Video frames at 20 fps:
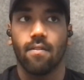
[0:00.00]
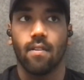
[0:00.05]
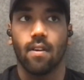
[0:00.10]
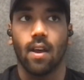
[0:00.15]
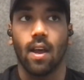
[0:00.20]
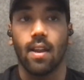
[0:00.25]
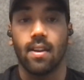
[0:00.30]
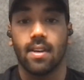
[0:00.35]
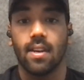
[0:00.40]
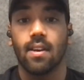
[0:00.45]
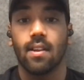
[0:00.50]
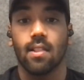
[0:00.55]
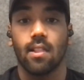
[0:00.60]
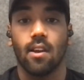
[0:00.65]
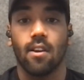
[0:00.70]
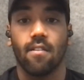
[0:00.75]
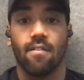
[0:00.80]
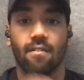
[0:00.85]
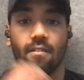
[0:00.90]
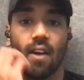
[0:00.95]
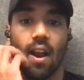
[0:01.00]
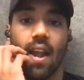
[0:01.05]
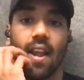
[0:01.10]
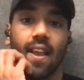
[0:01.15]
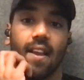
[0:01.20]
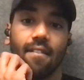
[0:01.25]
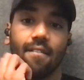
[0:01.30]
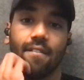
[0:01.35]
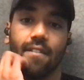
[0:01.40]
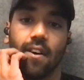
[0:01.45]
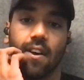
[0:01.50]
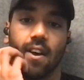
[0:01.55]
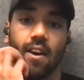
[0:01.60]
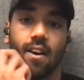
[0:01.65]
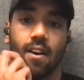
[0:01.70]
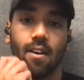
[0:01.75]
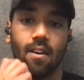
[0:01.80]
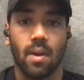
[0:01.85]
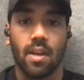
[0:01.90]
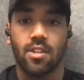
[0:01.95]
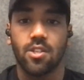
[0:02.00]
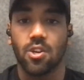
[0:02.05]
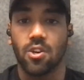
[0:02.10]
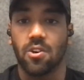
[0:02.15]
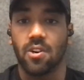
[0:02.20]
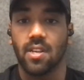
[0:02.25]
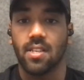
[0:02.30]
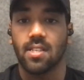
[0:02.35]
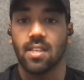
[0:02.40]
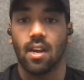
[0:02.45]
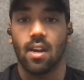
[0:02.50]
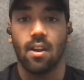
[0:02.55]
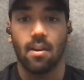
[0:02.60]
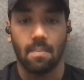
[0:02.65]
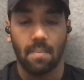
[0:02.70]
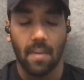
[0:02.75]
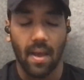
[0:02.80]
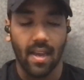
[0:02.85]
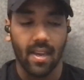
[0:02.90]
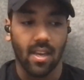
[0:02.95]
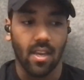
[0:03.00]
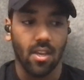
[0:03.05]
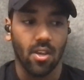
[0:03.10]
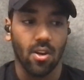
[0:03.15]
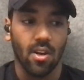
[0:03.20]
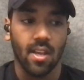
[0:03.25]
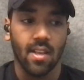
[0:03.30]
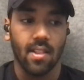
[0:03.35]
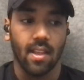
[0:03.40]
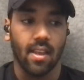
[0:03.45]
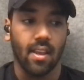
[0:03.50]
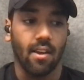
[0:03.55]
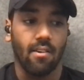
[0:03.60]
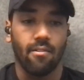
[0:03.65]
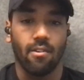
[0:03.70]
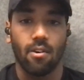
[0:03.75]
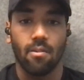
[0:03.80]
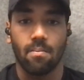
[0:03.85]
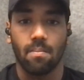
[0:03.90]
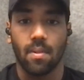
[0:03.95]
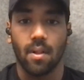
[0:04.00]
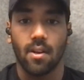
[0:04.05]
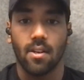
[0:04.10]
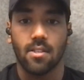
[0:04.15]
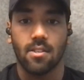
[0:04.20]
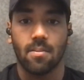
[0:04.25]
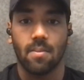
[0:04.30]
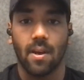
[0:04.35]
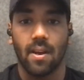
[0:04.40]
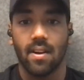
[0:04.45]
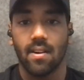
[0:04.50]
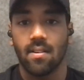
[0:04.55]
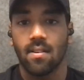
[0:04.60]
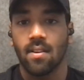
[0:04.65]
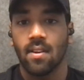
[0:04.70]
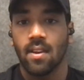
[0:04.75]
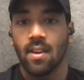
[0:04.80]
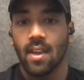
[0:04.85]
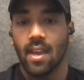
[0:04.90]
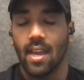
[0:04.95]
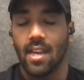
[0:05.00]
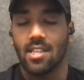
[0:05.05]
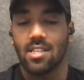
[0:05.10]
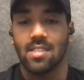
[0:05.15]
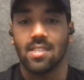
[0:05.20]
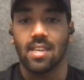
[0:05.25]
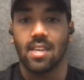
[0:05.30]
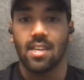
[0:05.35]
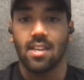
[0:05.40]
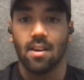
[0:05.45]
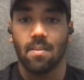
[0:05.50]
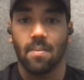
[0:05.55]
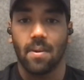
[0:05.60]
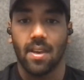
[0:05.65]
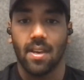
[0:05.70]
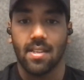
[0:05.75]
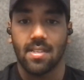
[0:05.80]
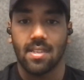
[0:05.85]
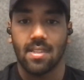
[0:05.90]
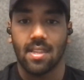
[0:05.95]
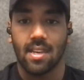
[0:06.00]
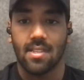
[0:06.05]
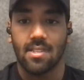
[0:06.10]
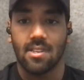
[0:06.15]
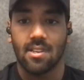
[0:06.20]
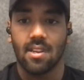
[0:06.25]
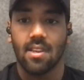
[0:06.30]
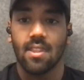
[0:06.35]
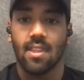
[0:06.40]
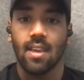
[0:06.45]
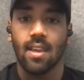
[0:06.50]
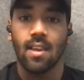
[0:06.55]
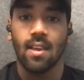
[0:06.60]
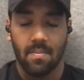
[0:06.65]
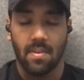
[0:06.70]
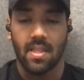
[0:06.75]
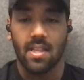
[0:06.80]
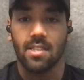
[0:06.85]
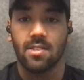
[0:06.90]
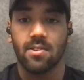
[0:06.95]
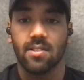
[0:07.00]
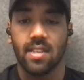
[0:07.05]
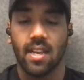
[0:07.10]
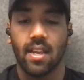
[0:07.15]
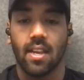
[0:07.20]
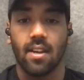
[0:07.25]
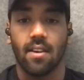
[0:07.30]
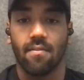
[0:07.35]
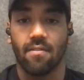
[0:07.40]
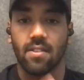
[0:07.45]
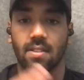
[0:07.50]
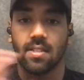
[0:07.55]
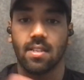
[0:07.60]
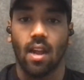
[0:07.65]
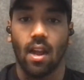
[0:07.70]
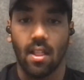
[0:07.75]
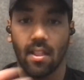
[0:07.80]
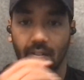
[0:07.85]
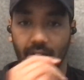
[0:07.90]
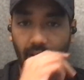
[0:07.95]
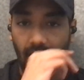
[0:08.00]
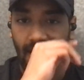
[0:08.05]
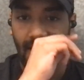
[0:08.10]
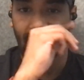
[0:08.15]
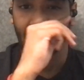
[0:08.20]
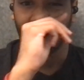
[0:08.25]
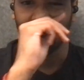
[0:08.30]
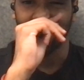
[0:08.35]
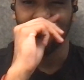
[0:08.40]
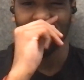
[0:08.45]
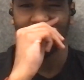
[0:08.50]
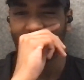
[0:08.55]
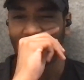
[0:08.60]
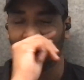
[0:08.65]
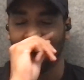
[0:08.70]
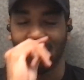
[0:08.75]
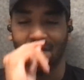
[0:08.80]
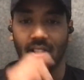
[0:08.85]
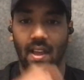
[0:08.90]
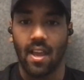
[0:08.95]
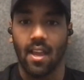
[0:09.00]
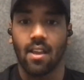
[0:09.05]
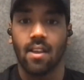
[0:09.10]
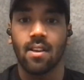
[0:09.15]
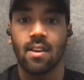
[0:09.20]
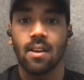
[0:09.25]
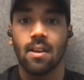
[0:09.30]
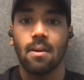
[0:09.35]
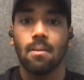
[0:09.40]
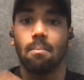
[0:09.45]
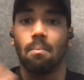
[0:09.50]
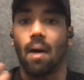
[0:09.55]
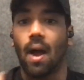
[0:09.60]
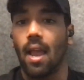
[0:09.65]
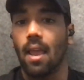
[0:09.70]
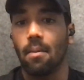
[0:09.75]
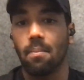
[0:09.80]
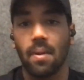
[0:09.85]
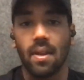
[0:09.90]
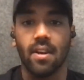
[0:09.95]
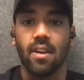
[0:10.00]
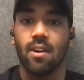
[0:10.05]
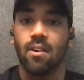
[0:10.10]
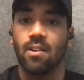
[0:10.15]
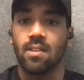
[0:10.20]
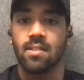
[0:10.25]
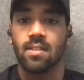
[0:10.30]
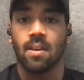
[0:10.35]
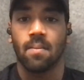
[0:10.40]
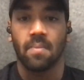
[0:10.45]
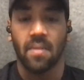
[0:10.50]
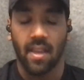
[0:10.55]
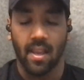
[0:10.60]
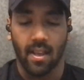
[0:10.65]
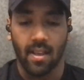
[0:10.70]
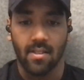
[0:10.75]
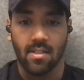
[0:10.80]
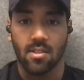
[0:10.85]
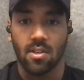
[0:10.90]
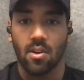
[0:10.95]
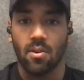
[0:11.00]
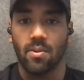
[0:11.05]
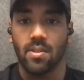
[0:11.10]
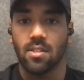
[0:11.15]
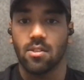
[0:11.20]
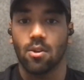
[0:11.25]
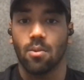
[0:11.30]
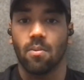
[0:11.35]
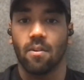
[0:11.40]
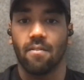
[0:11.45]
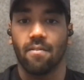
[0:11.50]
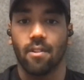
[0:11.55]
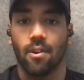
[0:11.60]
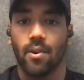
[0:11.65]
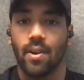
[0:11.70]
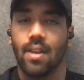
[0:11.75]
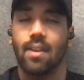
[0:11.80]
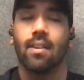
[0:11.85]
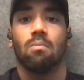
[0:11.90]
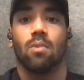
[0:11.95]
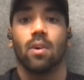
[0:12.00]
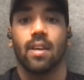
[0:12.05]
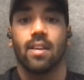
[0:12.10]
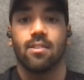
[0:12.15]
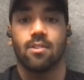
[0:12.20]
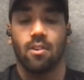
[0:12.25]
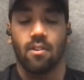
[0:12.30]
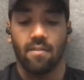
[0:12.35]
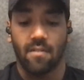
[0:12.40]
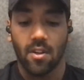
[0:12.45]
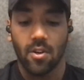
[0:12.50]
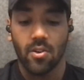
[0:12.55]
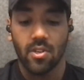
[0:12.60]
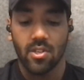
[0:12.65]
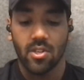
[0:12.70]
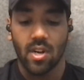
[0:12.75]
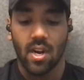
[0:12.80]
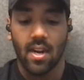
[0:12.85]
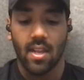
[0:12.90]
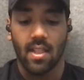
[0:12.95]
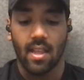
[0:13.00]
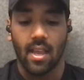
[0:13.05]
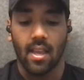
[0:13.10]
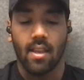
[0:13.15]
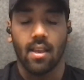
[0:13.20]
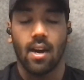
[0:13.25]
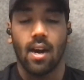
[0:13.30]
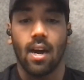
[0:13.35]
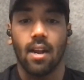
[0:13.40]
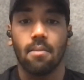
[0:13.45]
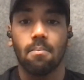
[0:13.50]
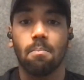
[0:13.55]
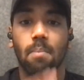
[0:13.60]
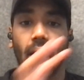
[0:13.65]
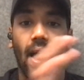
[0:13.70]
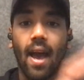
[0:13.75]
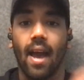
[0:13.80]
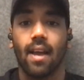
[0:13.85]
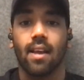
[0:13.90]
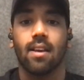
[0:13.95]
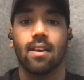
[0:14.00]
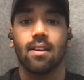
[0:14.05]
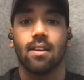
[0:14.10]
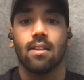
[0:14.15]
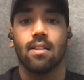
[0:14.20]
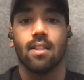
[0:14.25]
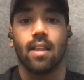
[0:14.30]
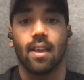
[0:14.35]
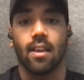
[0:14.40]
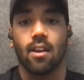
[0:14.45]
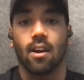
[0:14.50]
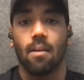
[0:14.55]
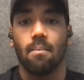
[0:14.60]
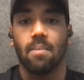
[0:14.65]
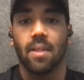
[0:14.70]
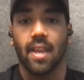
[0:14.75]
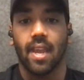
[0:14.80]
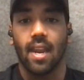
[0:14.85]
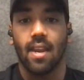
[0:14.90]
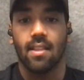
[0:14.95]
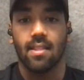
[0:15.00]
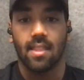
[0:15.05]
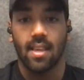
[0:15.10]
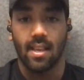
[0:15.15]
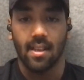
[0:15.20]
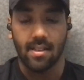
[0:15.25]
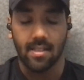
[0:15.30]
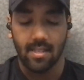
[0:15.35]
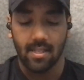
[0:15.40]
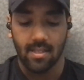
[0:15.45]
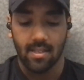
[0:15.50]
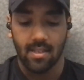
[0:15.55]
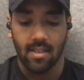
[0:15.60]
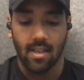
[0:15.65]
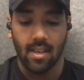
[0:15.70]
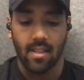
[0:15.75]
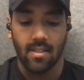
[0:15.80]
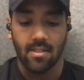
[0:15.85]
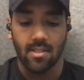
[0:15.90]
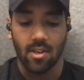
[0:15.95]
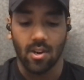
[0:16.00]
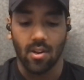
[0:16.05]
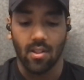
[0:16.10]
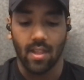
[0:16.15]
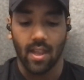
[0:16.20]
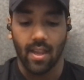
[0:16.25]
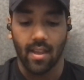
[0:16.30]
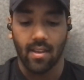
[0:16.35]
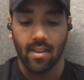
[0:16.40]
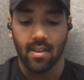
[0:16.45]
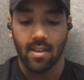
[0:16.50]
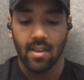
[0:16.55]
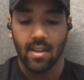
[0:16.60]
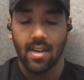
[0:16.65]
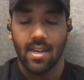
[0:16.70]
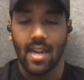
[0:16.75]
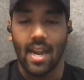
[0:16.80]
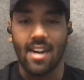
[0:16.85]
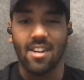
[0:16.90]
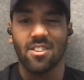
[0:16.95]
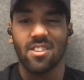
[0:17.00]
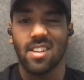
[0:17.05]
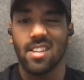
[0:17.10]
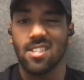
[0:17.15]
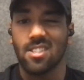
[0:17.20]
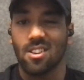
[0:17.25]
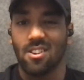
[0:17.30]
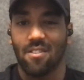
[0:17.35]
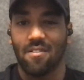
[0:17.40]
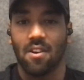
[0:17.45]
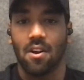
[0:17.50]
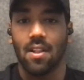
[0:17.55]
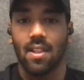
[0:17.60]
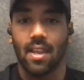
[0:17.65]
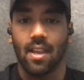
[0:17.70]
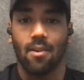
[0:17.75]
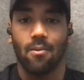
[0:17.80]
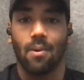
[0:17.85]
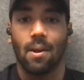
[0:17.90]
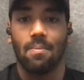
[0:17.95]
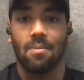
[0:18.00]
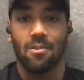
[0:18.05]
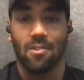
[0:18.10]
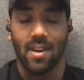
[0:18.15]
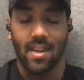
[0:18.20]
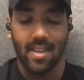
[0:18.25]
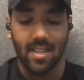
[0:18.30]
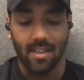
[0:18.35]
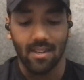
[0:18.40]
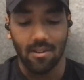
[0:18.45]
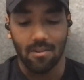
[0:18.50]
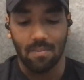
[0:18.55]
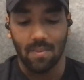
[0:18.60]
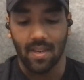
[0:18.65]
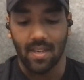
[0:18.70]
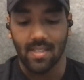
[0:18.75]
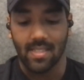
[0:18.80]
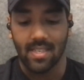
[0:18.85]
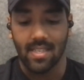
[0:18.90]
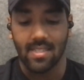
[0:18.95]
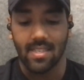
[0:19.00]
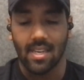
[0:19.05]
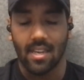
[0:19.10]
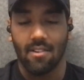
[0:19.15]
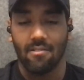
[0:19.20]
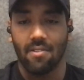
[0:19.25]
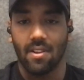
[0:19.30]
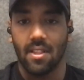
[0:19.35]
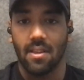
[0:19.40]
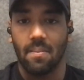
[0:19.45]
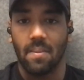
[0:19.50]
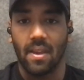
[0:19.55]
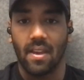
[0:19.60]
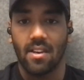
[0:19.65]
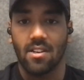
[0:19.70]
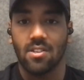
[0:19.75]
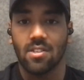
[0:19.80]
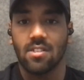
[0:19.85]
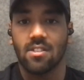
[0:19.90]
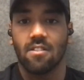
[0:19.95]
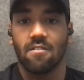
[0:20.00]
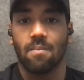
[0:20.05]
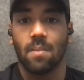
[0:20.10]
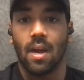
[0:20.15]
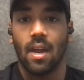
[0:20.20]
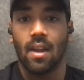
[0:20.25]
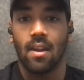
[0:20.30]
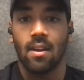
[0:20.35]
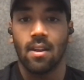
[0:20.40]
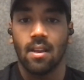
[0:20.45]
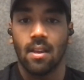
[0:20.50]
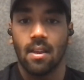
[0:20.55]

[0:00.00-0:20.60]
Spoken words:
I did a lot of writing for my tutoring startup back at uni. Like I wrote blogs about HSC topics and that sort of thing. But this was like a different style of writing. This is sort of like my opinion on something. And so with super fluid, what I sort of do is try to like unpack like complicated things. And so like naturally it's sort of got like a Web3 tilt because that's like a really big interest of mine.